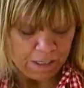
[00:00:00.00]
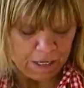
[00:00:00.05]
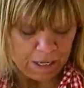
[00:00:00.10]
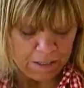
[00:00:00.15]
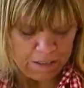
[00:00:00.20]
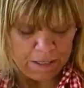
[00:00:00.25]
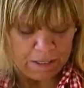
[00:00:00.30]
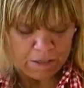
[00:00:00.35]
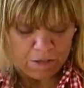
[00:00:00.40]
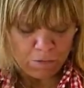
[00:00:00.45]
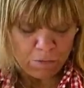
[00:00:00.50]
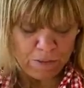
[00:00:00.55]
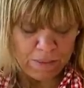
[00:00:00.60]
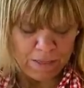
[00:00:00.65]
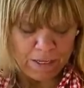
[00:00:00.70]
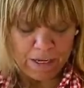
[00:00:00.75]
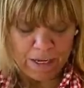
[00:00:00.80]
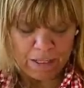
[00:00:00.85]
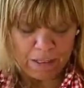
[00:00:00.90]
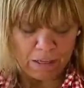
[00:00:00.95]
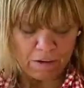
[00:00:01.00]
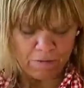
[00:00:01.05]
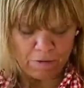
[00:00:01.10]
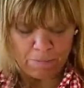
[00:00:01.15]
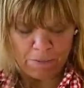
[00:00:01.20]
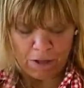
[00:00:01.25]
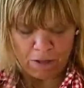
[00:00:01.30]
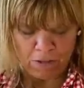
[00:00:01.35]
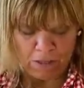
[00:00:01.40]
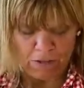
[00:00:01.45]
I think the one thing I love
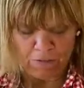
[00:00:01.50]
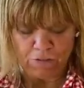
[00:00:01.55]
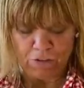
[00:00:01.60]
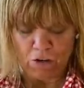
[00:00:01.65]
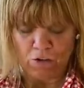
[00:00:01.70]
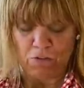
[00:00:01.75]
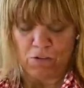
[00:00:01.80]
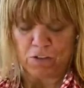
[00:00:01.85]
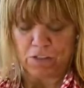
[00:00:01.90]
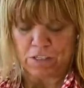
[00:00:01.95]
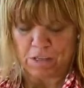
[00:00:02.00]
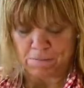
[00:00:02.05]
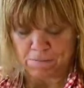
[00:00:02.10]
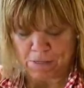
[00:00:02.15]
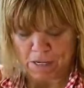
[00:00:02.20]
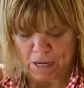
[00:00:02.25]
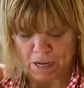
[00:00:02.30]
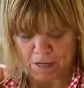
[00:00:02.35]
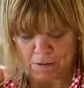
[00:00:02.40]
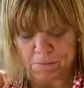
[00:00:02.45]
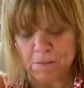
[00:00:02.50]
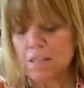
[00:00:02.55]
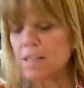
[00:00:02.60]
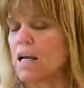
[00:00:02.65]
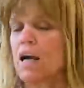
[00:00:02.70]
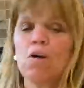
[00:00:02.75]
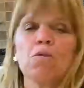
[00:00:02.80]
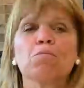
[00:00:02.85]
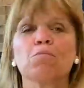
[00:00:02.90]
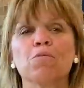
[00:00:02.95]
about leftovers sometimes, it
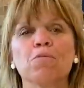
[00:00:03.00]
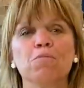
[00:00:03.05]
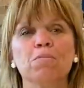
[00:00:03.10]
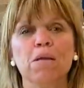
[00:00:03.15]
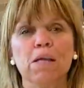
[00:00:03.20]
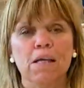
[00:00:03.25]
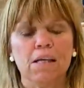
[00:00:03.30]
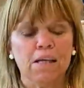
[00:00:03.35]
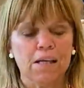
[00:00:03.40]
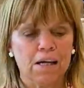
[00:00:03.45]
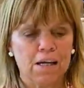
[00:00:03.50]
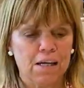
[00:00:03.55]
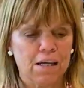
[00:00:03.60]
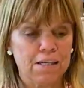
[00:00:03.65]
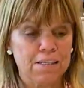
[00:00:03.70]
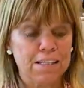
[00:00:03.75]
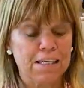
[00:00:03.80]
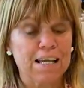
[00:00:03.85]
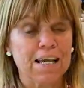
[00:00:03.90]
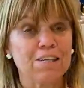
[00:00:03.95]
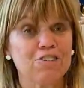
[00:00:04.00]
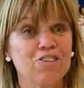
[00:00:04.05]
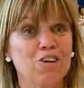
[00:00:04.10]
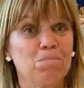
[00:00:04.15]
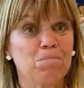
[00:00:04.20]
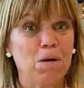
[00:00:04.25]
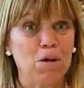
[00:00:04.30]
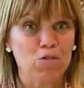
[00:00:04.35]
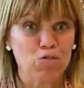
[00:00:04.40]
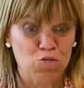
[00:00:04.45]
helps me uh, to catch
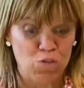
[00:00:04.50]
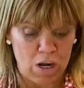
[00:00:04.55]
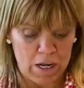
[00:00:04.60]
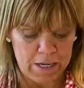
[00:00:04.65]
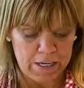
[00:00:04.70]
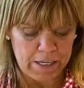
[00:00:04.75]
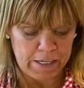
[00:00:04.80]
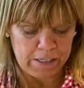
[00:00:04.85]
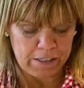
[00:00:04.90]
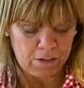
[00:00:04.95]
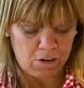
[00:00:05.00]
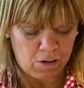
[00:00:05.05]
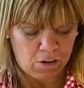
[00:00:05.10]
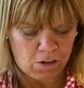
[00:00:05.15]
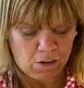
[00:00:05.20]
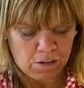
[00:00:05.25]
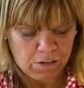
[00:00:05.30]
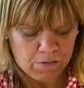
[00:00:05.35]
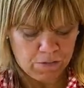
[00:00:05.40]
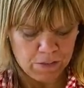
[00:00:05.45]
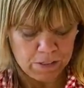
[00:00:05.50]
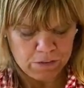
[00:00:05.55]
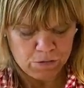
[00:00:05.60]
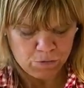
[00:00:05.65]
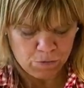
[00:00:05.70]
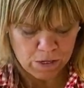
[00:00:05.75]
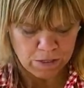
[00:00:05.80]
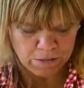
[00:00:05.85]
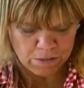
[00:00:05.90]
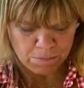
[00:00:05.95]
up on writing all of these
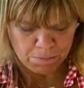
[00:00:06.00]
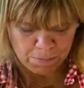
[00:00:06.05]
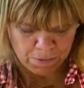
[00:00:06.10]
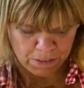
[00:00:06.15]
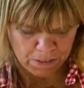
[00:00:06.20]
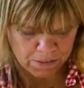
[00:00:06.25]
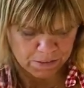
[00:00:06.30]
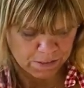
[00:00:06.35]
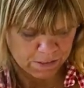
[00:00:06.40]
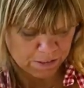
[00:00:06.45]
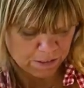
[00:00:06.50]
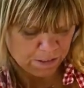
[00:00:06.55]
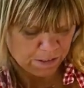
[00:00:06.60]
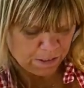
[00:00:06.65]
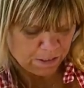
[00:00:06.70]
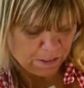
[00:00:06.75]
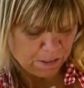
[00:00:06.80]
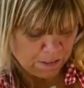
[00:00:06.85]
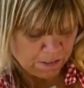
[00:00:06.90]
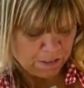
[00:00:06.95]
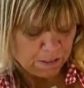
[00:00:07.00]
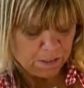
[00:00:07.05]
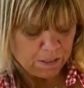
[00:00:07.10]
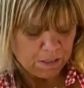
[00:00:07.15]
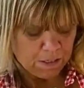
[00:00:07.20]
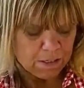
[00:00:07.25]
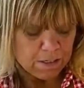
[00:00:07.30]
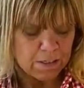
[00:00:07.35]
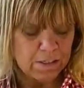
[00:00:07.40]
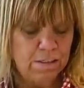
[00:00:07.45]
recipes
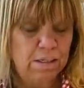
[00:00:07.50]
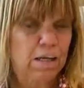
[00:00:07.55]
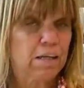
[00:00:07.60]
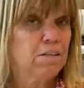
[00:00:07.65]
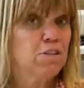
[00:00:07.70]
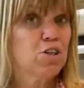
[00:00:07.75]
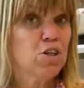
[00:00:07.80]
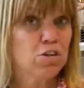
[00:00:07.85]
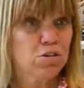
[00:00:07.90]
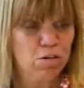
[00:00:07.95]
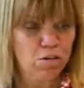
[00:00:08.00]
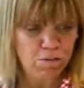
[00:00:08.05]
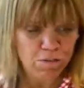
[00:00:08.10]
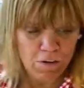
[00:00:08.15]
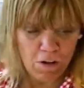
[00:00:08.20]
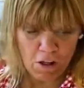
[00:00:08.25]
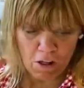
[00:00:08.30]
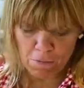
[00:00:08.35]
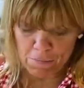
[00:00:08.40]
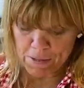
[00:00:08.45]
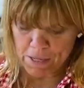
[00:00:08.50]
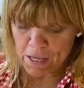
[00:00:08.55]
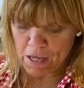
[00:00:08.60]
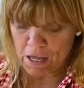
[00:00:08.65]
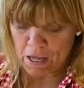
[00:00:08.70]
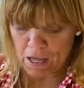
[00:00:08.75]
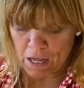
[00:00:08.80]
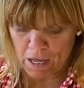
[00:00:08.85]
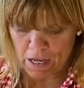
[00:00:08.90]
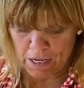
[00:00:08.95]
because I do fall
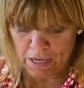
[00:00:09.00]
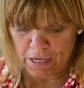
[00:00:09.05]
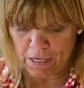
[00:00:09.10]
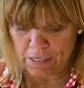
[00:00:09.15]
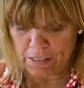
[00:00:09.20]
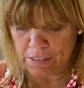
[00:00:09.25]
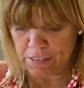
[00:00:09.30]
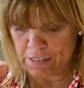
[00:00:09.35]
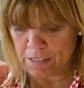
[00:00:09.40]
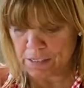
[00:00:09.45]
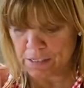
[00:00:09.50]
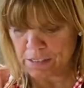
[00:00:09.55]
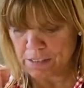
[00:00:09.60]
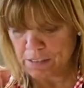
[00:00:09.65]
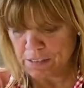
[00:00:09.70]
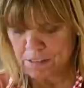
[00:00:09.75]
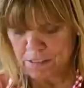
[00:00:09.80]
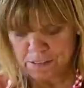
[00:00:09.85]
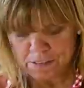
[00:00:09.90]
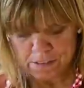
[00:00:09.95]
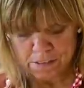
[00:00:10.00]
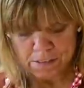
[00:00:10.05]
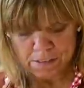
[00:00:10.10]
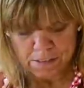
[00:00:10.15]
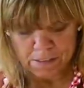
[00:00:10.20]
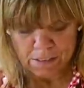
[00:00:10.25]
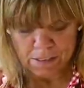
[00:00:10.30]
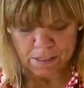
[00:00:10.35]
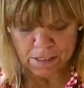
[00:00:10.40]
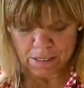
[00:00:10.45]
behind
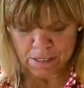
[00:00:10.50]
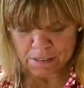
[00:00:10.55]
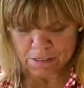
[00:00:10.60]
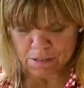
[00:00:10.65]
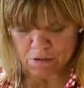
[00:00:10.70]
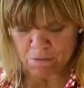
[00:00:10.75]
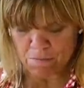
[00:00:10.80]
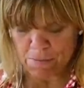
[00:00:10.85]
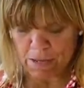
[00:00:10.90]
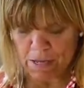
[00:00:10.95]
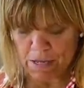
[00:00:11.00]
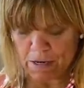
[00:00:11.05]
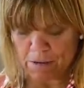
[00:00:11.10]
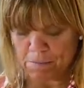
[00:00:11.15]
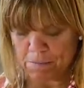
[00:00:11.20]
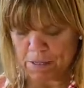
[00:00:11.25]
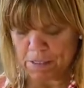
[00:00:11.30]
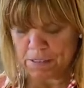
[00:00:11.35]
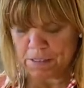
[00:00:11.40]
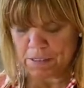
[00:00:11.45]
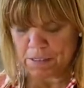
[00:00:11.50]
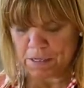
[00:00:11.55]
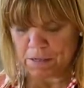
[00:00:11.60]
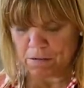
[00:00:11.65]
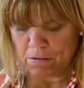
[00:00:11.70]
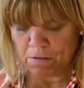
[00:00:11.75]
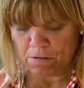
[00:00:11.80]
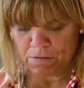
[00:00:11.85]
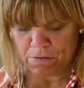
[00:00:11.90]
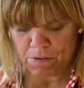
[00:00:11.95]
and I get so mad at
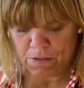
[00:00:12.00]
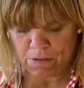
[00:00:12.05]
myself.